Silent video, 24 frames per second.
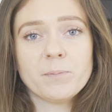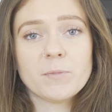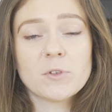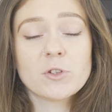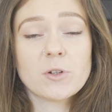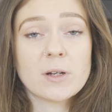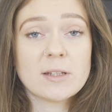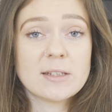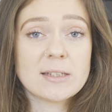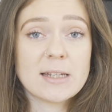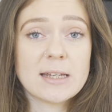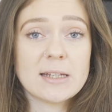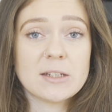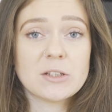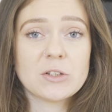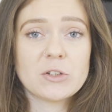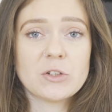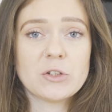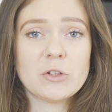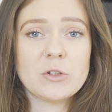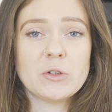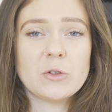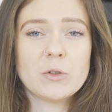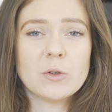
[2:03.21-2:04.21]
translates
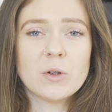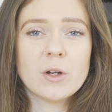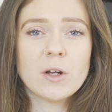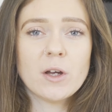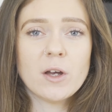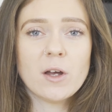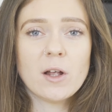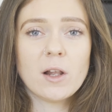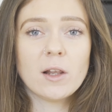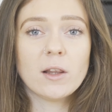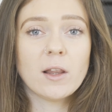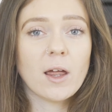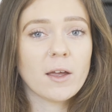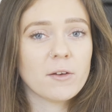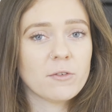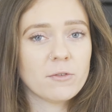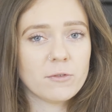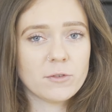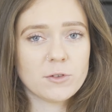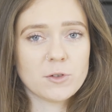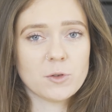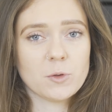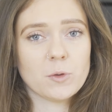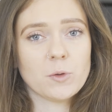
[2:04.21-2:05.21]
to life
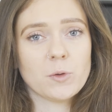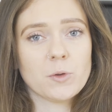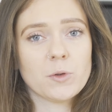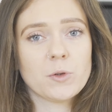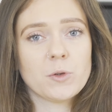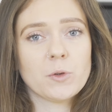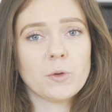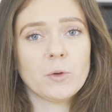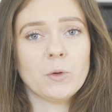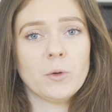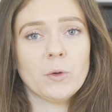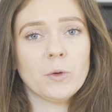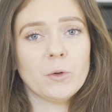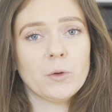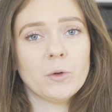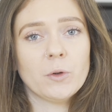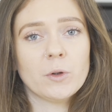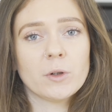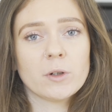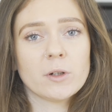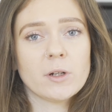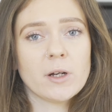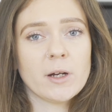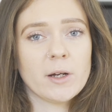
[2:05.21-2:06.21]
source
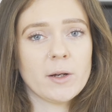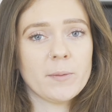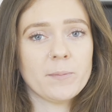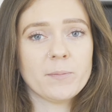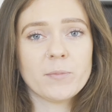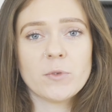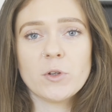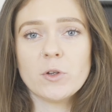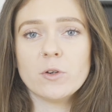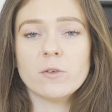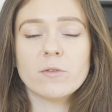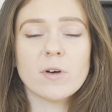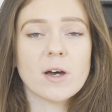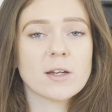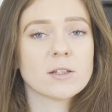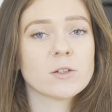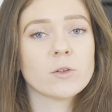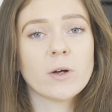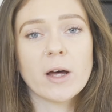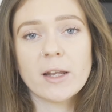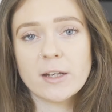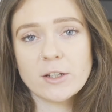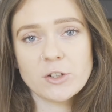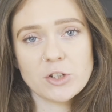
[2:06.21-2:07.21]
or
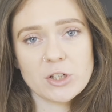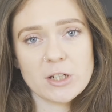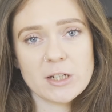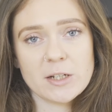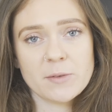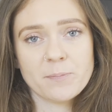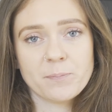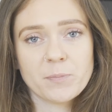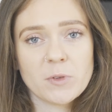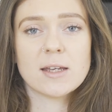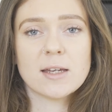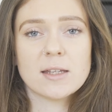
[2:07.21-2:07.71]
universal energy.